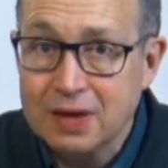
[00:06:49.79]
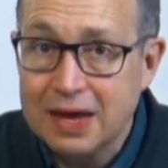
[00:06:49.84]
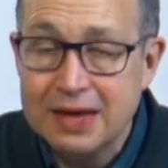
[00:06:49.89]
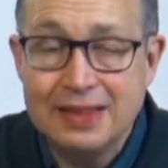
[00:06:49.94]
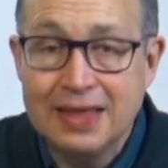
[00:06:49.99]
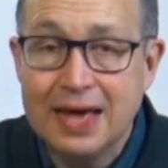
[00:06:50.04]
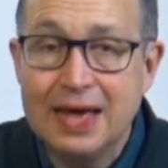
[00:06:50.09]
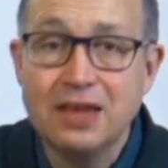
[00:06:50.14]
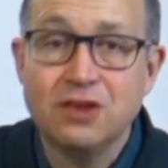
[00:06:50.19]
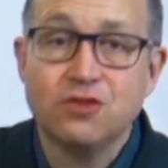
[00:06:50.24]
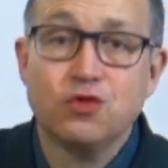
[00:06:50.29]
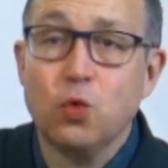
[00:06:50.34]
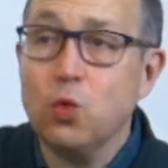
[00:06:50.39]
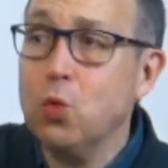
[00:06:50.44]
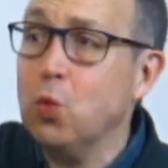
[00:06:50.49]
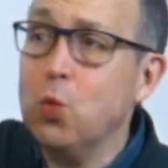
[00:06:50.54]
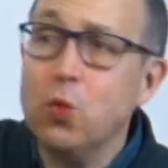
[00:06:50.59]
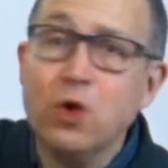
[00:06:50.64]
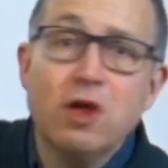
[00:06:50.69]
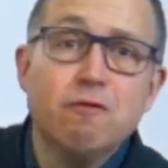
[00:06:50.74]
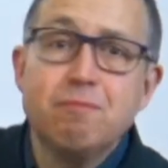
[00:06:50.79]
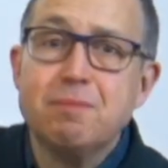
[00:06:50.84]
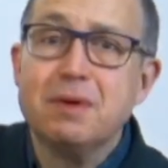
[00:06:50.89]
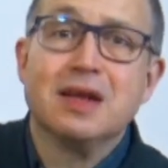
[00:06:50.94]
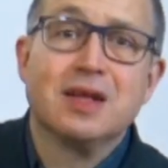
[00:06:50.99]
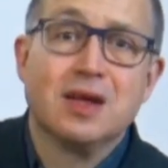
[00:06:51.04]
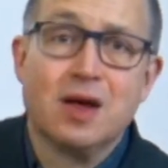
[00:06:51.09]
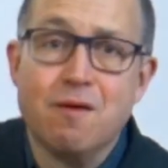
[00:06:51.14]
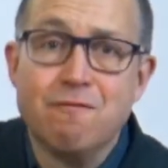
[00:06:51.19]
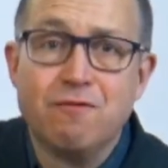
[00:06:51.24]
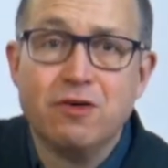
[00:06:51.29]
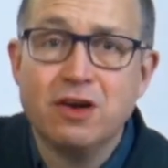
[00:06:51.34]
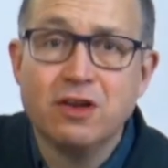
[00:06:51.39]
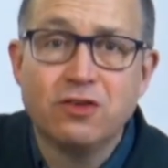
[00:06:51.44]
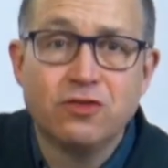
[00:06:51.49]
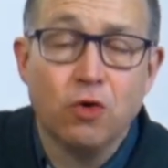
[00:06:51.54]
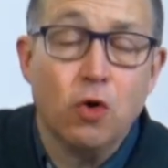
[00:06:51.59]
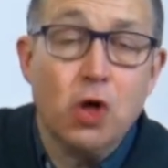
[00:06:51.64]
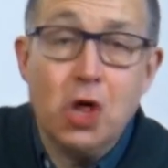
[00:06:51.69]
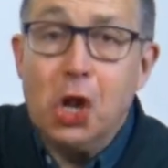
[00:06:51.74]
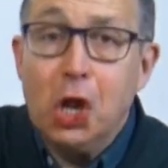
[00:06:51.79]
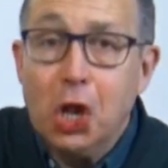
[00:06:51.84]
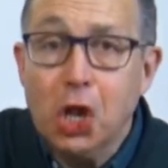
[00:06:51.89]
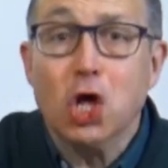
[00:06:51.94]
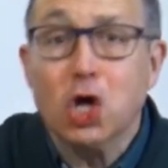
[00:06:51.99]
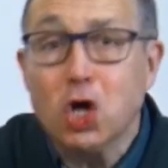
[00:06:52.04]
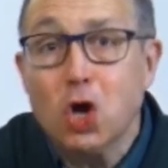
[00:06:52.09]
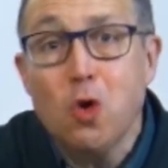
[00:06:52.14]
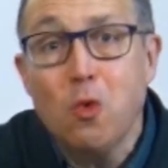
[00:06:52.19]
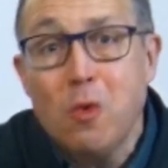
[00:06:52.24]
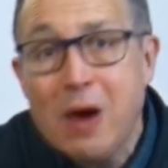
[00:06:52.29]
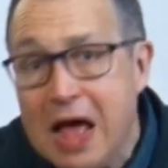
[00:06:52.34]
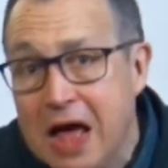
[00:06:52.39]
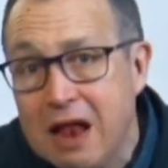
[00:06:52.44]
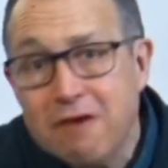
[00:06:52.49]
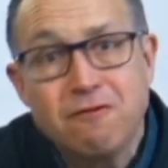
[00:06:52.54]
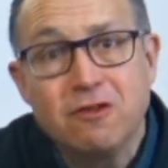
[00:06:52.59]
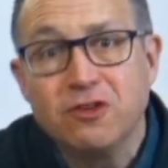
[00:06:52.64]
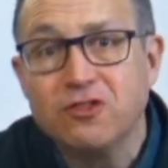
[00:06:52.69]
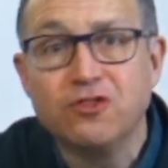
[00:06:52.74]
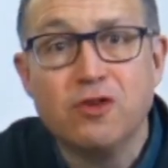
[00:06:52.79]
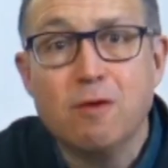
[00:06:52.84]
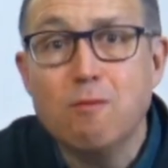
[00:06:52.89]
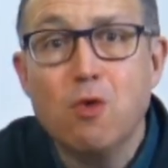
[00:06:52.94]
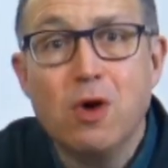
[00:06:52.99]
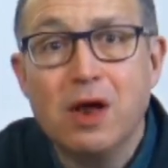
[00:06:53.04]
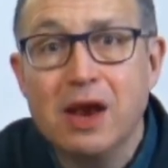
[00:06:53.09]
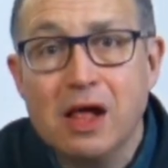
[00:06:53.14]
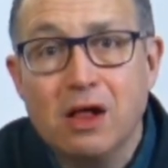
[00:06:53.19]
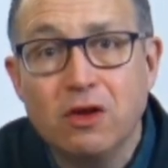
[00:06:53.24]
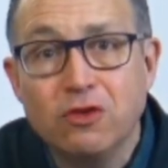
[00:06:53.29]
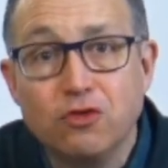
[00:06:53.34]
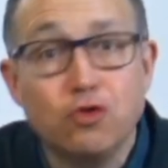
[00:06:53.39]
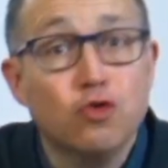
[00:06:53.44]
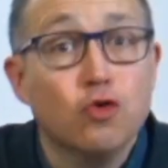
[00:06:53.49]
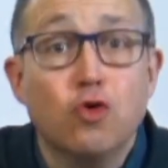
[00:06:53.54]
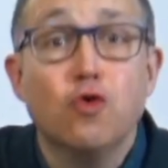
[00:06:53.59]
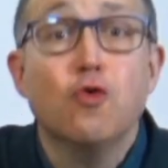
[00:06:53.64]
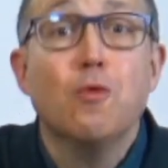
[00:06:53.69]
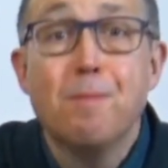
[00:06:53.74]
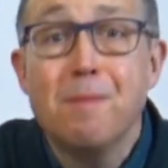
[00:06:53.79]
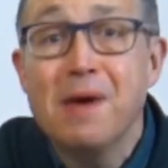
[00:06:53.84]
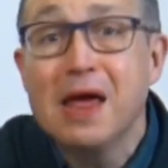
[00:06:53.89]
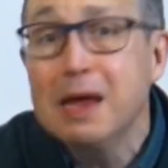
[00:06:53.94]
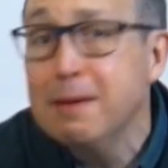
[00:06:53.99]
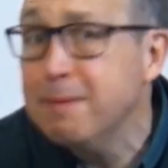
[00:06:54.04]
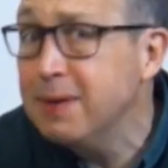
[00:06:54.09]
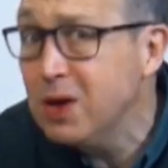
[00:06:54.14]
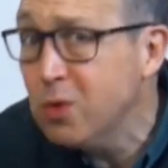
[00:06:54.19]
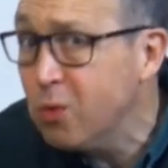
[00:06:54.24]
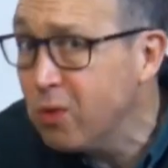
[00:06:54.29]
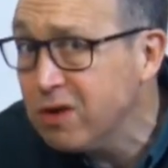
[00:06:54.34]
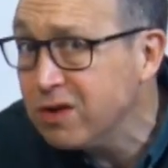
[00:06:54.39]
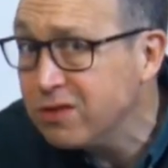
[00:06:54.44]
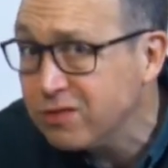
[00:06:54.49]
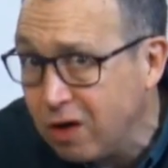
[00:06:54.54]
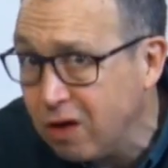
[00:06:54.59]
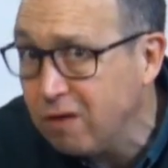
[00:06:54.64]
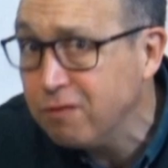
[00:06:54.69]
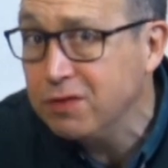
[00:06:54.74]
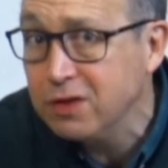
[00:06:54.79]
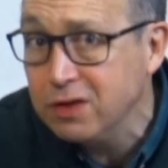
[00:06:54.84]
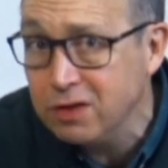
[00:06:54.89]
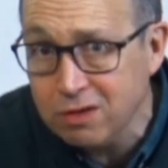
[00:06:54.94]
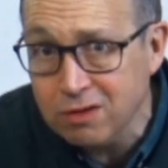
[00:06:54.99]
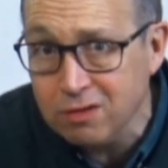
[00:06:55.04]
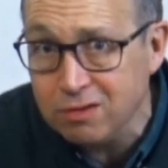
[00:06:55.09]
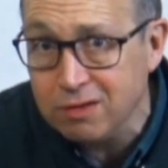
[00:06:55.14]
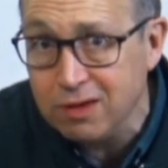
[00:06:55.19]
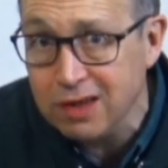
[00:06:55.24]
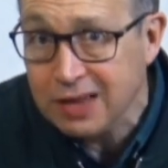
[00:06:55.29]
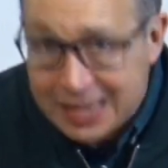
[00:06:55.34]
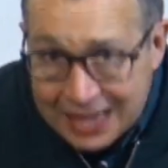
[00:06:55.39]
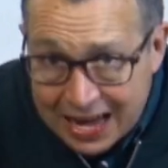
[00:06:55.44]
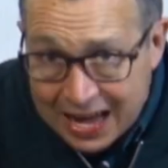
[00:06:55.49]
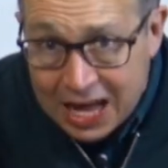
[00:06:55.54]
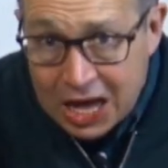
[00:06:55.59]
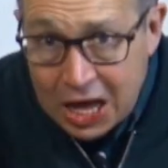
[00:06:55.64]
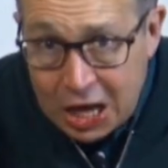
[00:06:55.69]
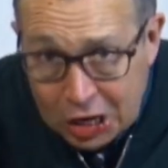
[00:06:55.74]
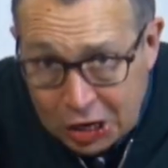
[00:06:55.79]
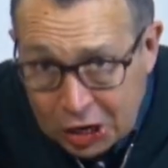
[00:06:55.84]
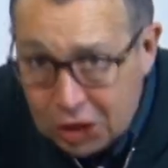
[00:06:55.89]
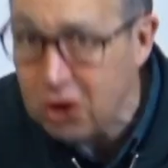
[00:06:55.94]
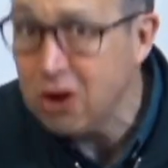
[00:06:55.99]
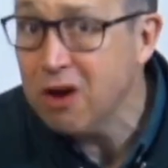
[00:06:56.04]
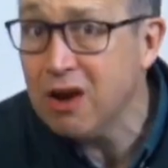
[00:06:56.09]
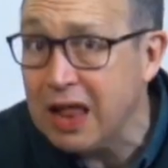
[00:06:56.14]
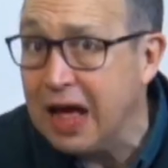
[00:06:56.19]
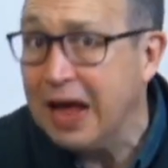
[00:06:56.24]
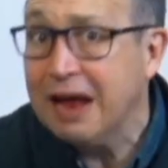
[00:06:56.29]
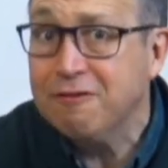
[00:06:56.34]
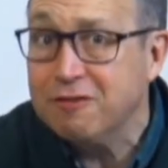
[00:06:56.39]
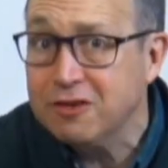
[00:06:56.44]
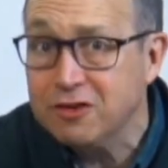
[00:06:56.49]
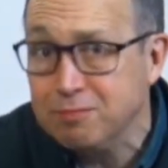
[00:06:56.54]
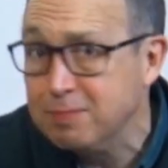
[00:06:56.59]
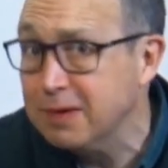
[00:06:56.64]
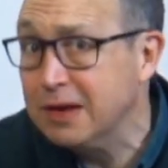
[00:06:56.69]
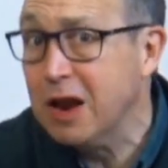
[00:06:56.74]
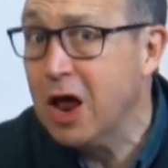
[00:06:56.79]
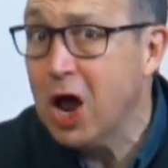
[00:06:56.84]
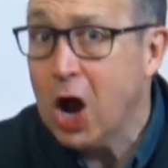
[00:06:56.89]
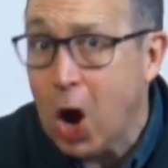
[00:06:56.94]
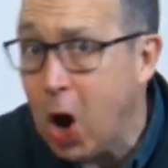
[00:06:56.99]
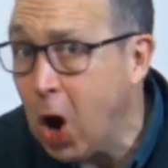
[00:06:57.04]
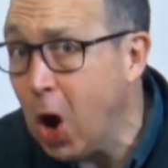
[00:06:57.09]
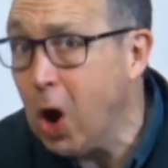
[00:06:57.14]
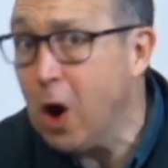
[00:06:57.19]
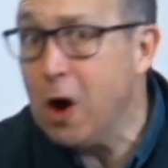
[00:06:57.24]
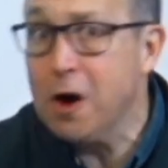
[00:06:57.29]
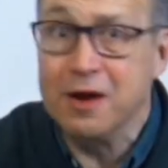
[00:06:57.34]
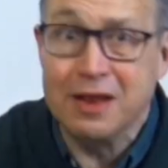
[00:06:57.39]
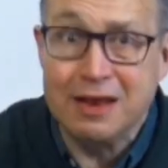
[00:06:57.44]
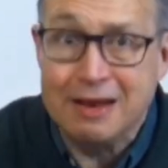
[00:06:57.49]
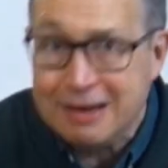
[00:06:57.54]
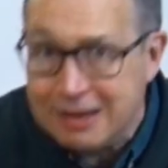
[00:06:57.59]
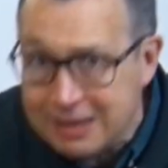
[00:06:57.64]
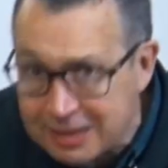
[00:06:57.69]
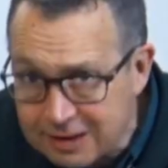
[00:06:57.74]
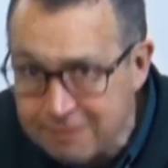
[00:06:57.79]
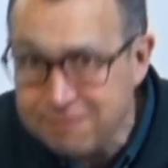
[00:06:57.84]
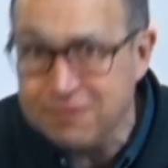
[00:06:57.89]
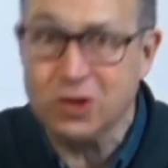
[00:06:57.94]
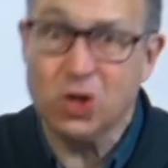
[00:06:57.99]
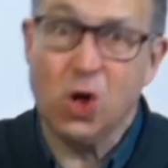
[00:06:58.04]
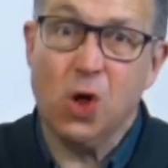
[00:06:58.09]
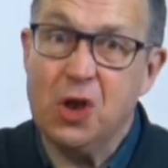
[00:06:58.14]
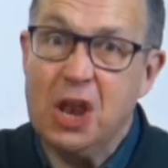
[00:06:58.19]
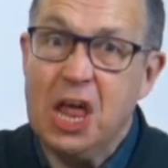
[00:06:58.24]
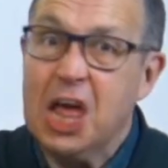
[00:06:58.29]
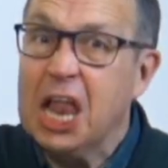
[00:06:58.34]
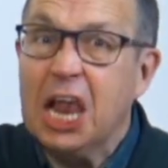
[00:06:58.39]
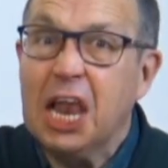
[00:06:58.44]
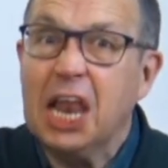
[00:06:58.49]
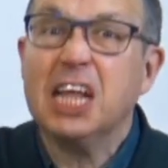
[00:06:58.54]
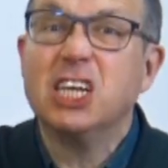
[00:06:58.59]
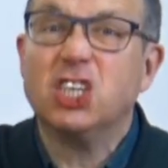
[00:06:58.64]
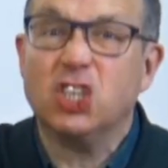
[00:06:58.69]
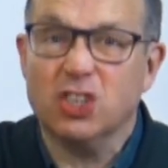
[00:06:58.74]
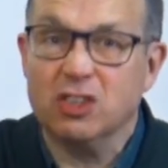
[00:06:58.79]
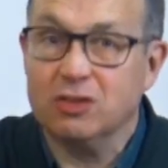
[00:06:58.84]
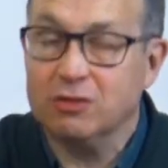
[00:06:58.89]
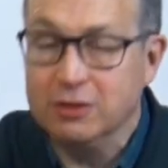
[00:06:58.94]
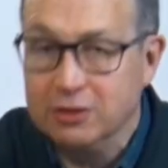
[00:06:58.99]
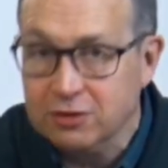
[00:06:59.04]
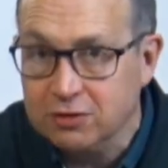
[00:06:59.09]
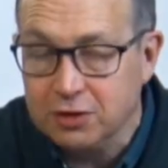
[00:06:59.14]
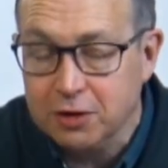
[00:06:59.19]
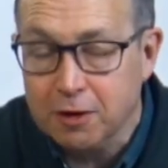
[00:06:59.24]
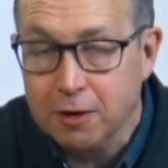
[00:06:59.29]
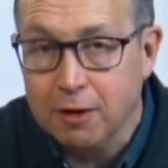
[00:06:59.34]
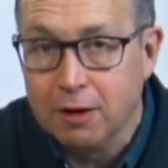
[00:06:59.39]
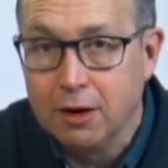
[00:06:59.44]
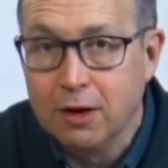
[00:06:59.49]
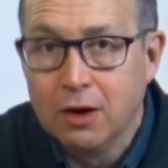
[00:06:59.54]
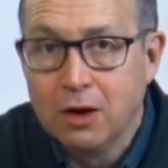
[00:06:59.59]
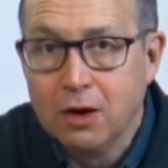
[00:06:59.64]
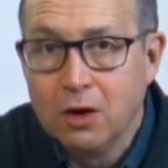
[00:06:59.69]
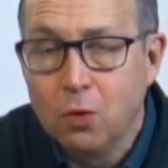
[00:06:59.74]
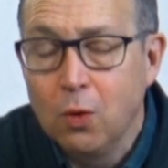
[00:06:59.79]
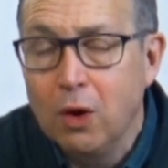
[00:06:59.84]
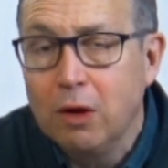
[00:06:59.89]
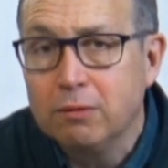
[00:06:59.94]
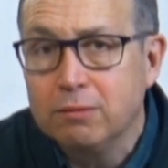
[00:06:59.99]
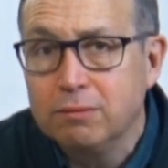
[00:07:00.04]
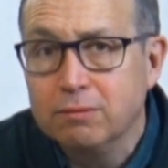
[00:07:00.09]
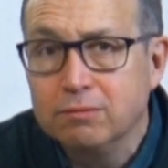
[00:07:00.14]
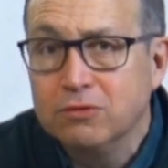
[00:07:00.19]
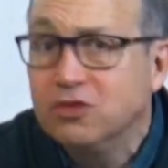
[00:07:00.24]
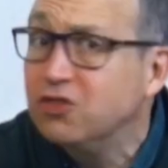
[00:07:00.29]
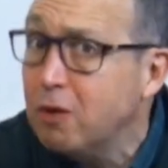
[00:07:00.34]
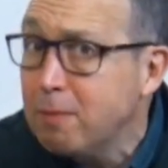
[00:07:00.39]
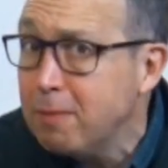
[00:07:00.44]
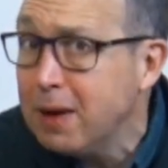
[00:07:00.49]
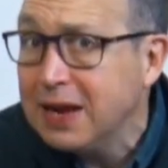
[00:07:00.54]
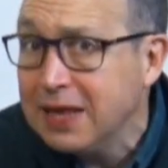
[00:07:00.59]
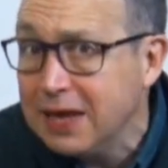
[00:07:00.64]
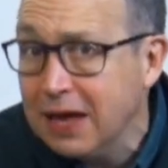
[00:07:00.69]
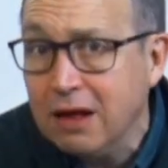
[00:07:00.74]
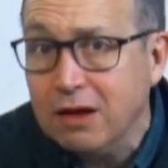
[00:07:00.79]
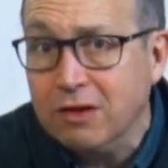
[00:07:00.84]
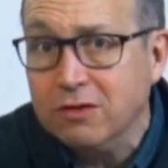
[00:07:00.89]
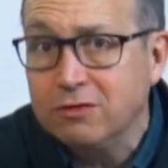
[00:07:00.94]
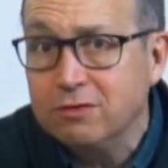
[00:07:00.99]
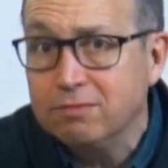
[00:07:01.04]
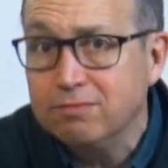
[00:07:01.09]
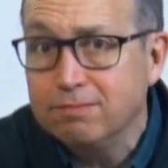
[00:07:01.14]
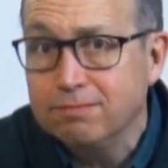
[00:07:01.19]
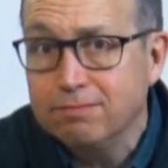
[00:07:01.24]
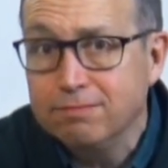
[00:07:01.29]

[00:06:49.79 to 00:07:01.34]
And that is, we've been comforted, so look around for someone else who may be worse off than you. Yeah, your life has been hard and difficult and hellacious this year. Well, somebody else